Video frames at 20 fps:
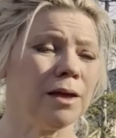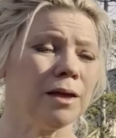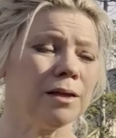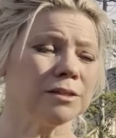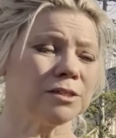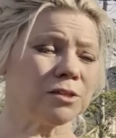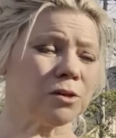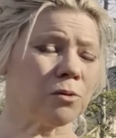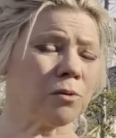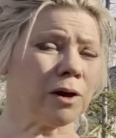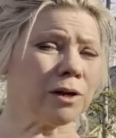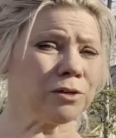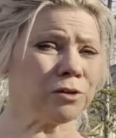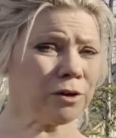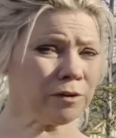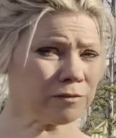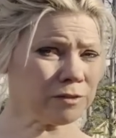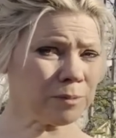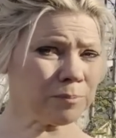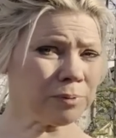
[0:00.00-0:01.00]
So I do
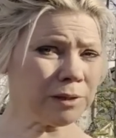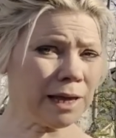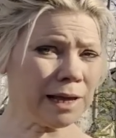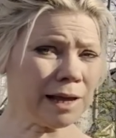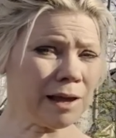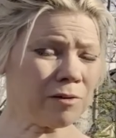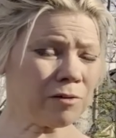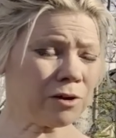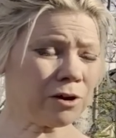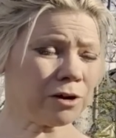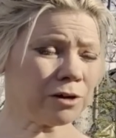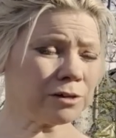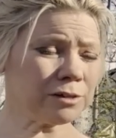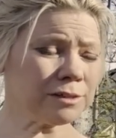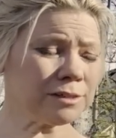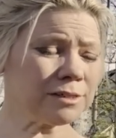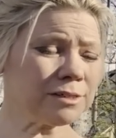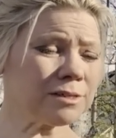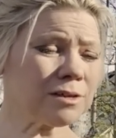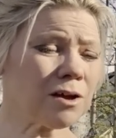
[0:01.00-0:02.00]
have some blackout
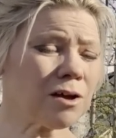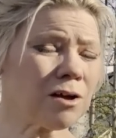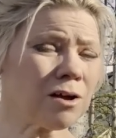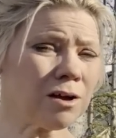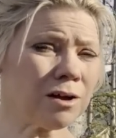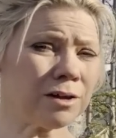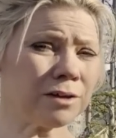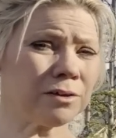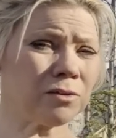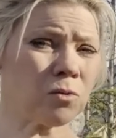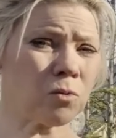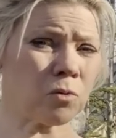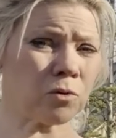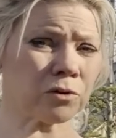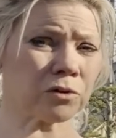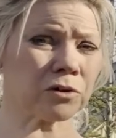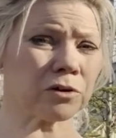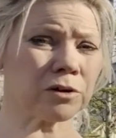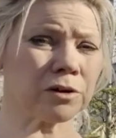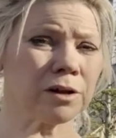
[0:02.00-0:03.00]
curtains on
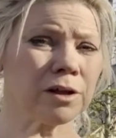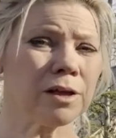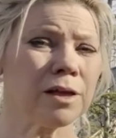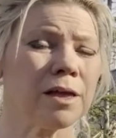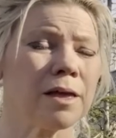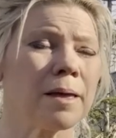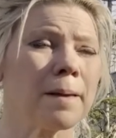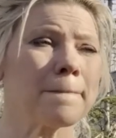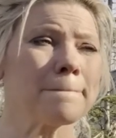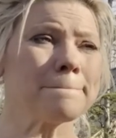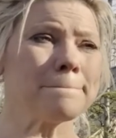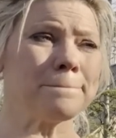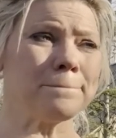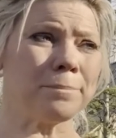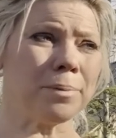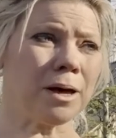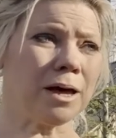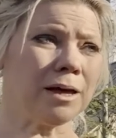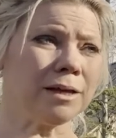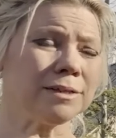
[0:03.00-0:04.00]
order
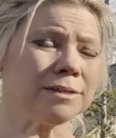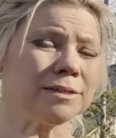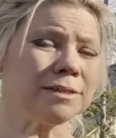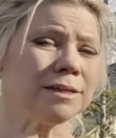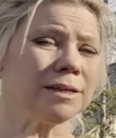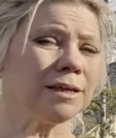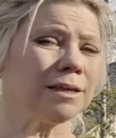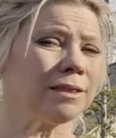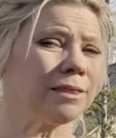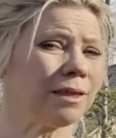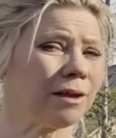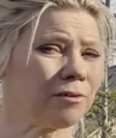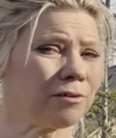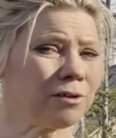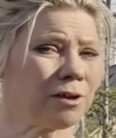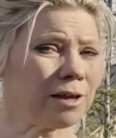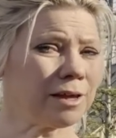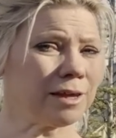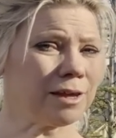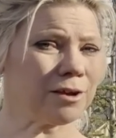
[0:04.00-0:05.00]
but they're
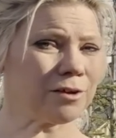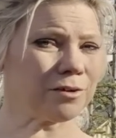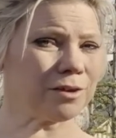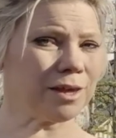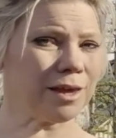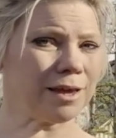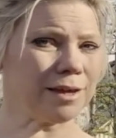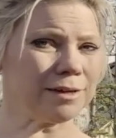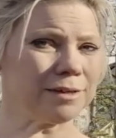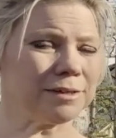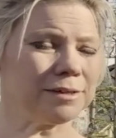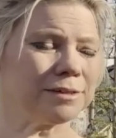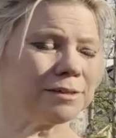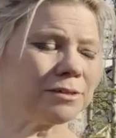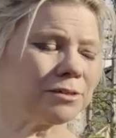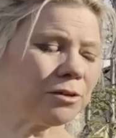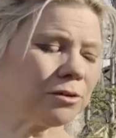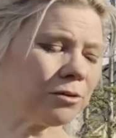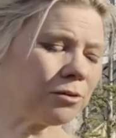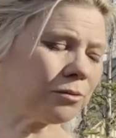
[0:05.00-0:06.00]
not here yet.
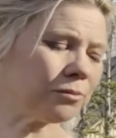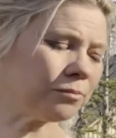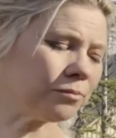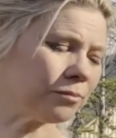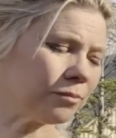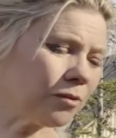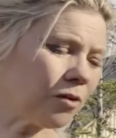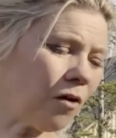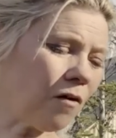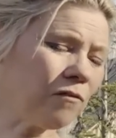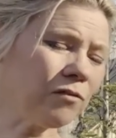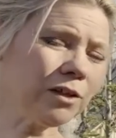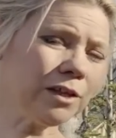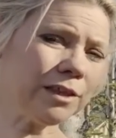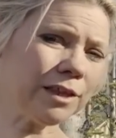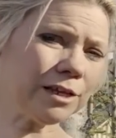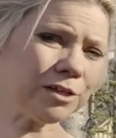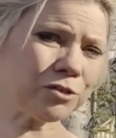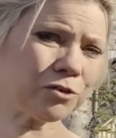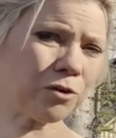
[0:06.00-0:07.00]
So hopefully
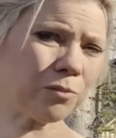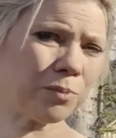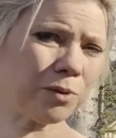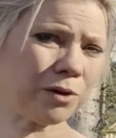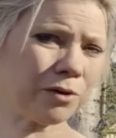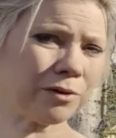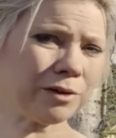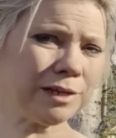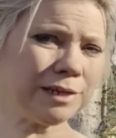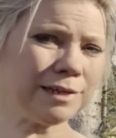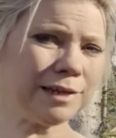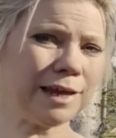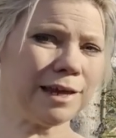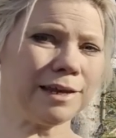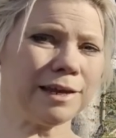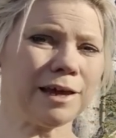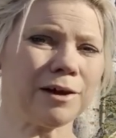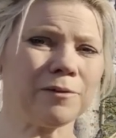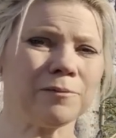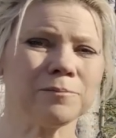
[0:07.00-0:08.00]
they show up here any day
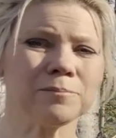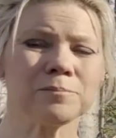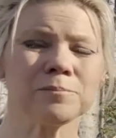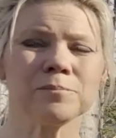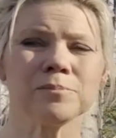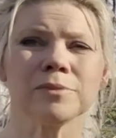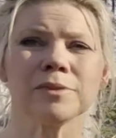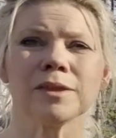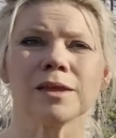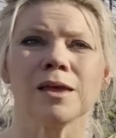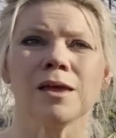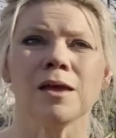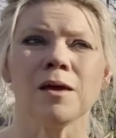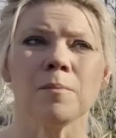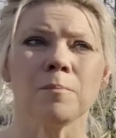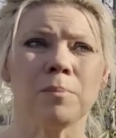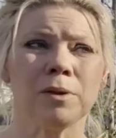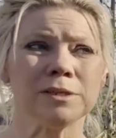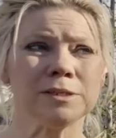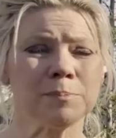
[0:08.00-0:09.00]
now.
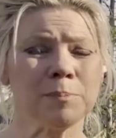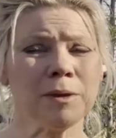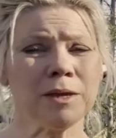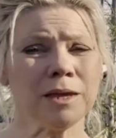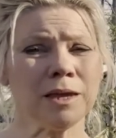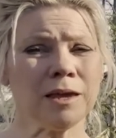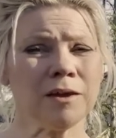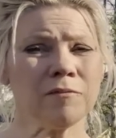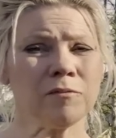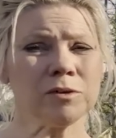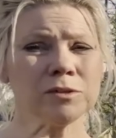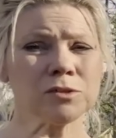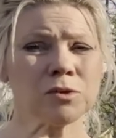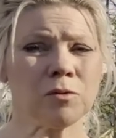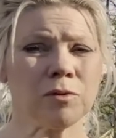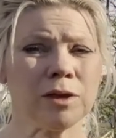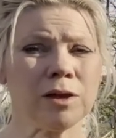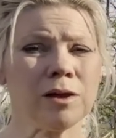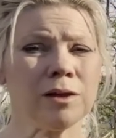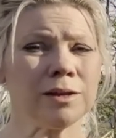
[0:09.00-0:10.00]
But speaking of what's
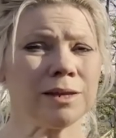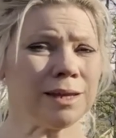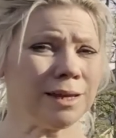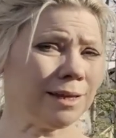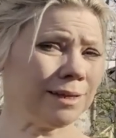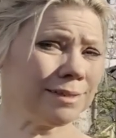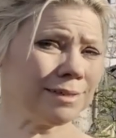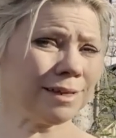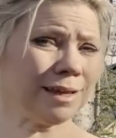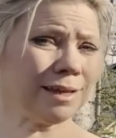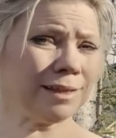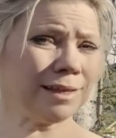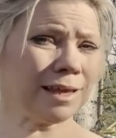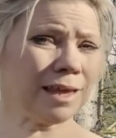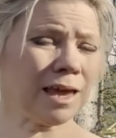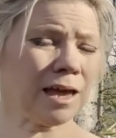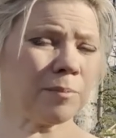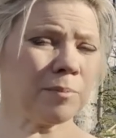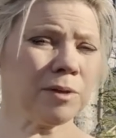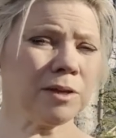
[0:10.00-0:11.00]
going on inside the
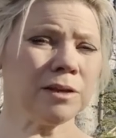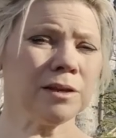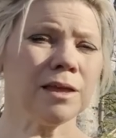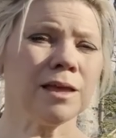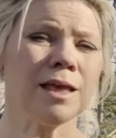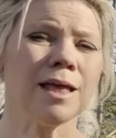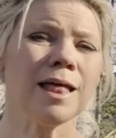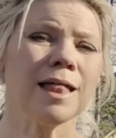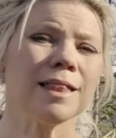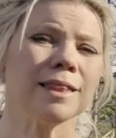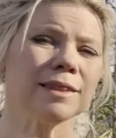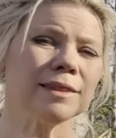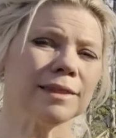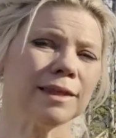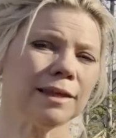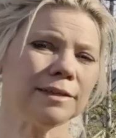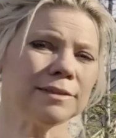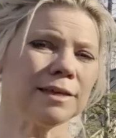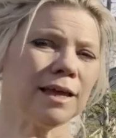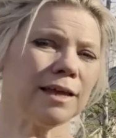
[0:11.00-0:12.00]
cabin,
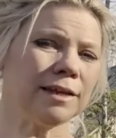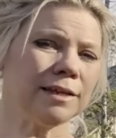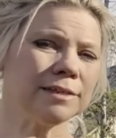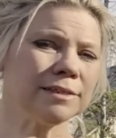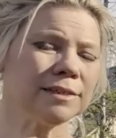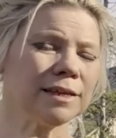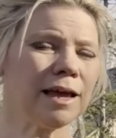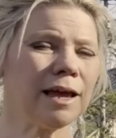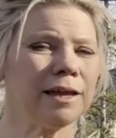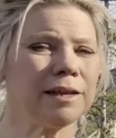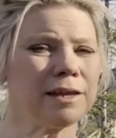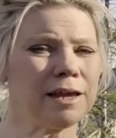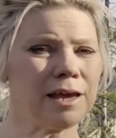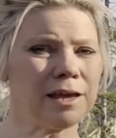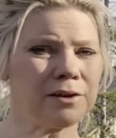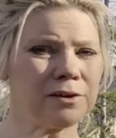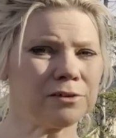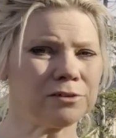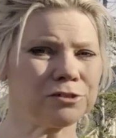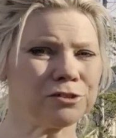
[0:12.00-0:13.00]
let's head inside
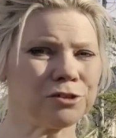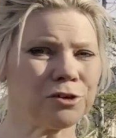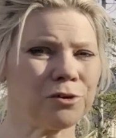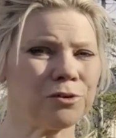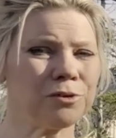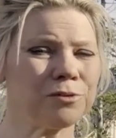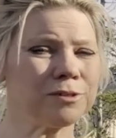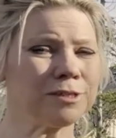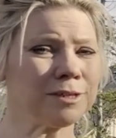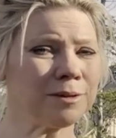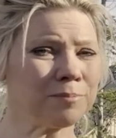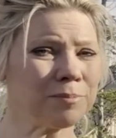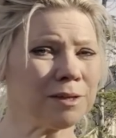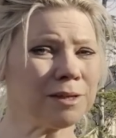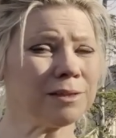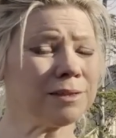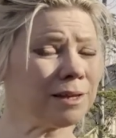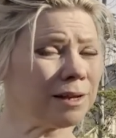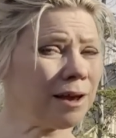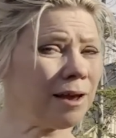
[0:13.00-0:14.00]
and I'll show you
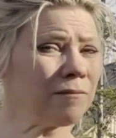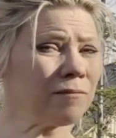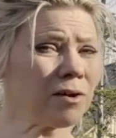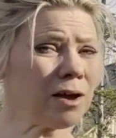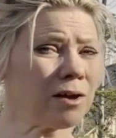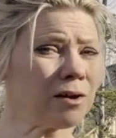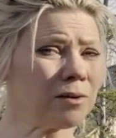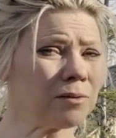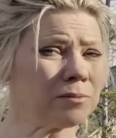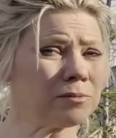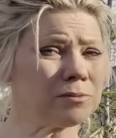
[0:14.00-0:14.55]
something that I've got